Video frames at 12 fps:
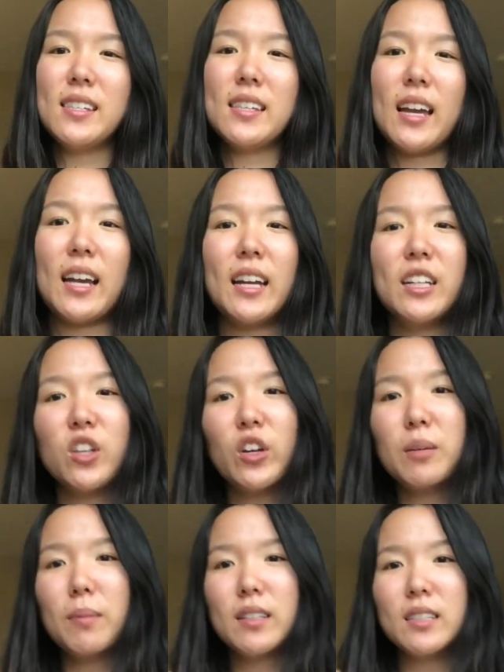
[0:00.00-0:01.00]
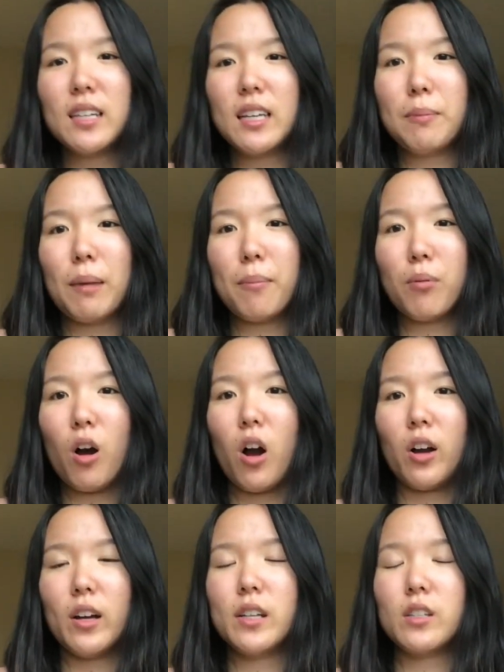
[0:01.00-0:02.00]
I kind of documented my
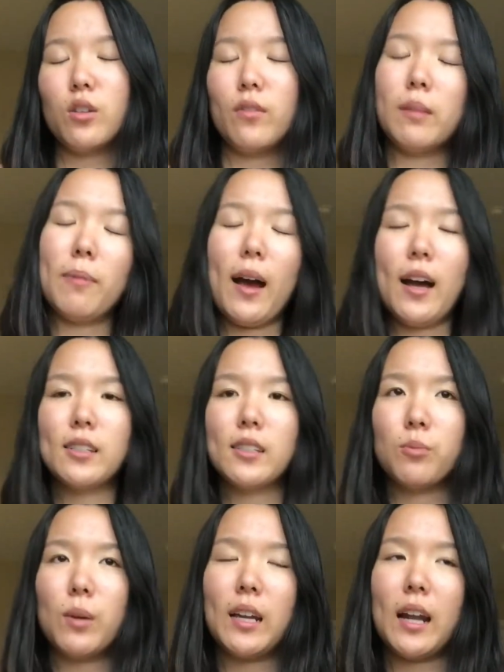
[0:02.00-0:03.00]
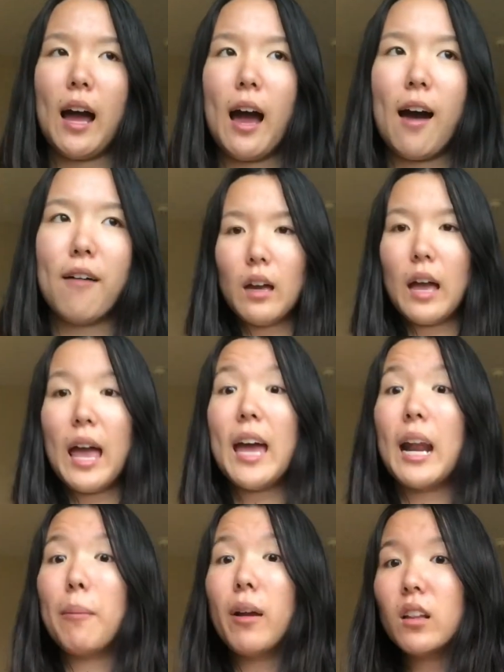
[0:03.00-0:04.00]
progress over the past week and a half, and
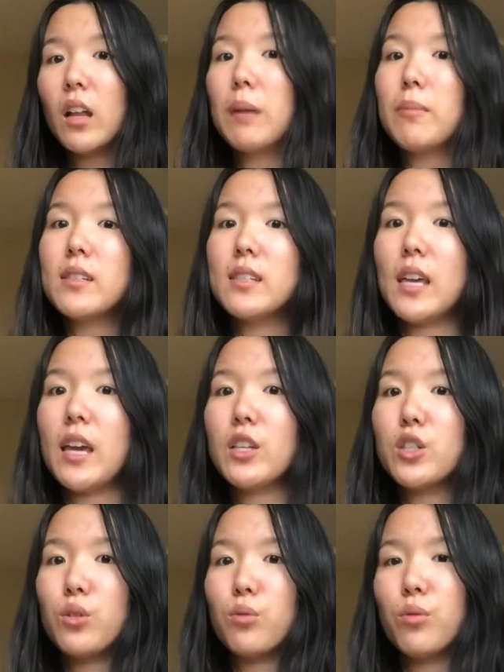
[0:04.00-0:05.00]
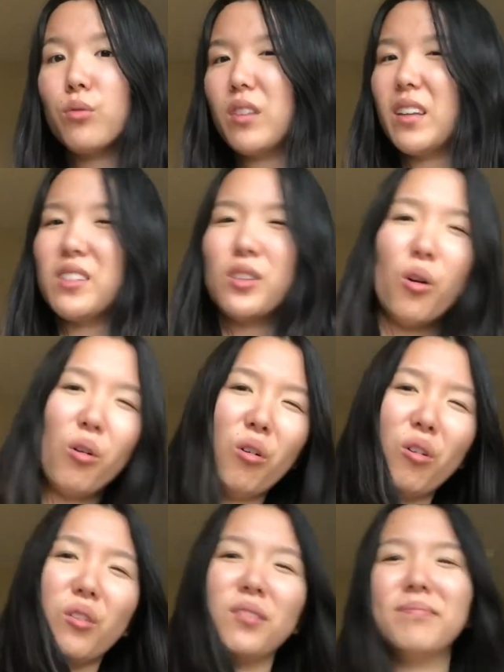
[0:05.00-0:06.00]
I made a lot of mistakes through this
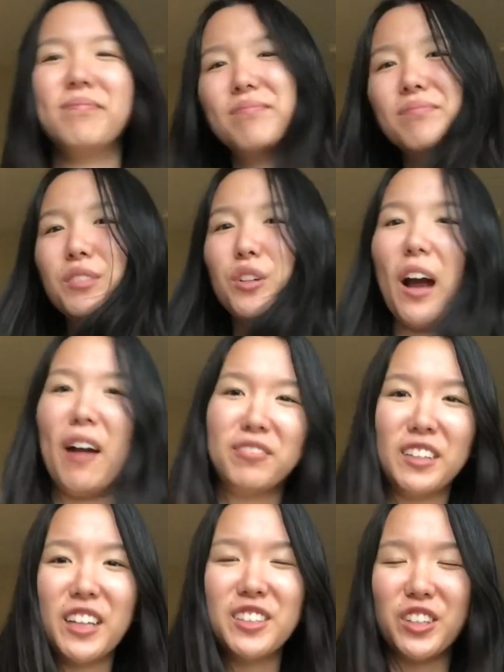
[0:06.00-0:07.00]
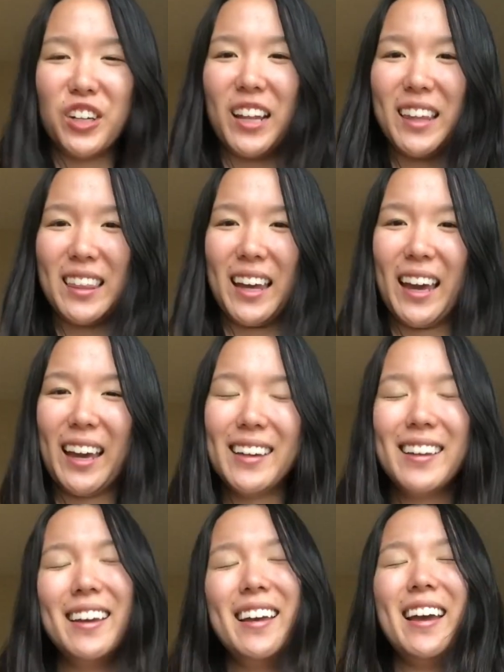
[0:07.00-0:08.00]
whole crafting journey thing,
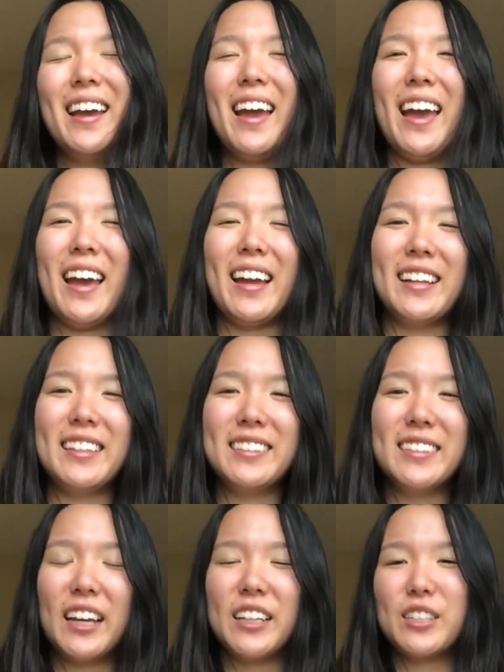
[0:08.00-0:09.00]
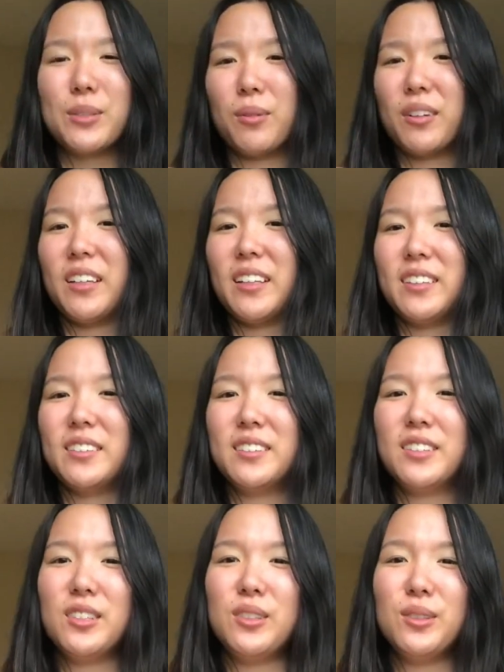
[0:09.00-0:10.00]
and I just wanted
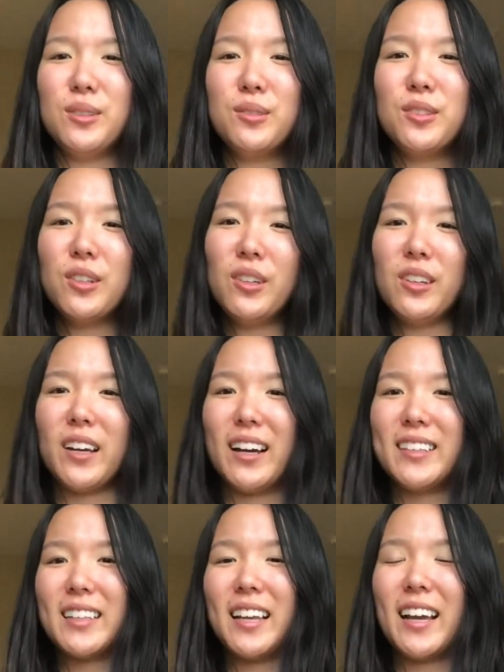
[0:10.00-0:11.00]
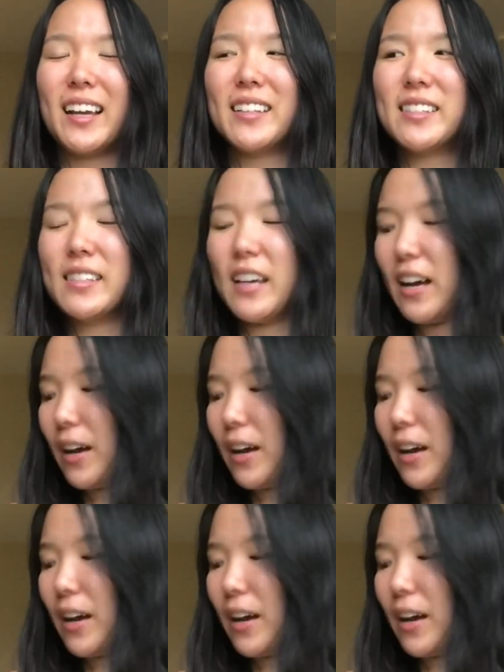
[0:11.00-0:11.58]
to show you guys, I guess.